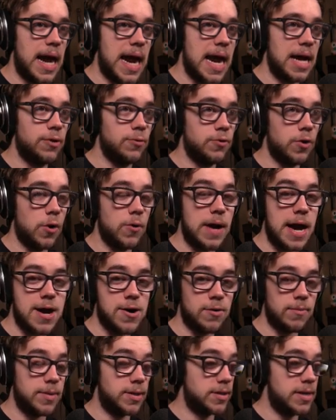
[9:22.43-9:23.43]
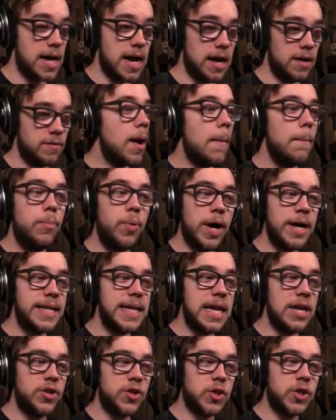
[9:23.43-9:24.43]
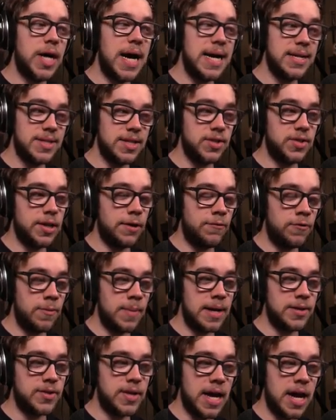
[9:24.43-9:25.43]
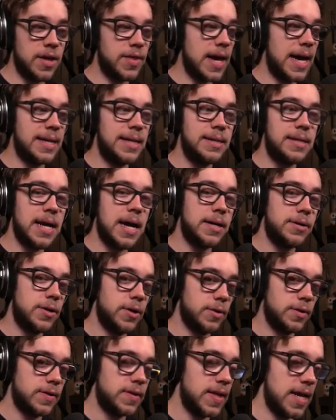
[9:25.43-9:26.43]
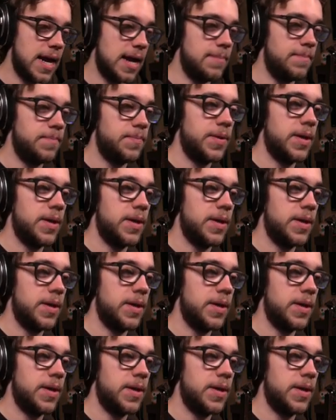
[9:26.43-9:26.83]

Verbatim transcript: I don't know how I'm alive, but each class has different amounts of health. I did not notice that.